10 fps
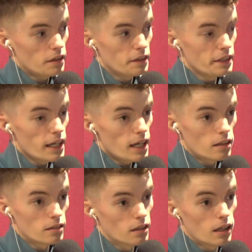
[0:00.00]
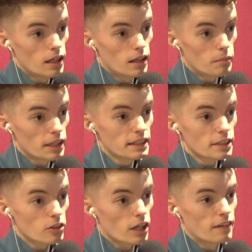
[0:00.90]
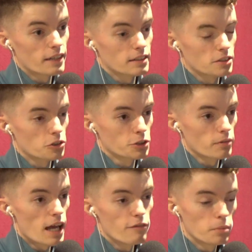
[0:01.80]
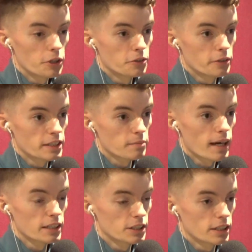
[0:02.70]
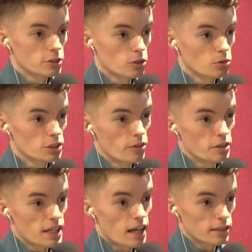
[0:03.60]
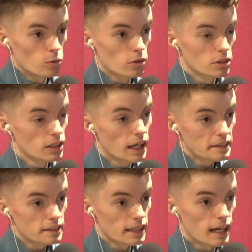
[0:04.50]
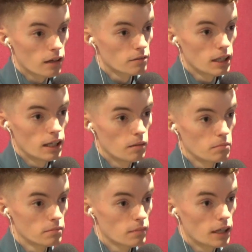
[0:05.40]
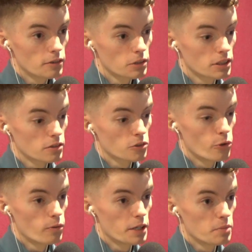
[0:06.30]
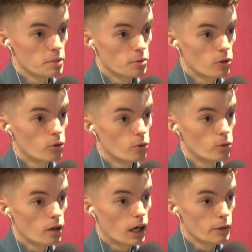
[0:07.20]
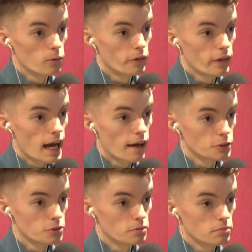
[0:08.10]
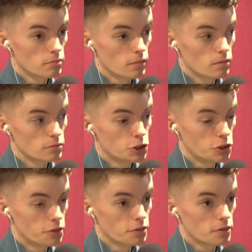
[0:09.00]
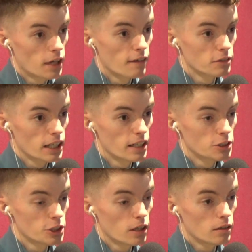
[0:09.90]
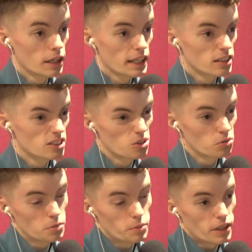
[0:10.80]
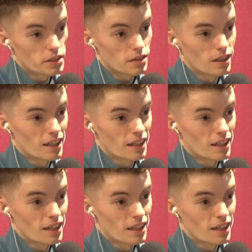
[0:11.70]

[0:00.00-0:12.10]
Yeah. I think you're going to have that discussion with everybody who gets matched against Jones now. Are they worthy? I think they are. I don't think there's too many people who I would argue shouldn't have a title shot against Jones, because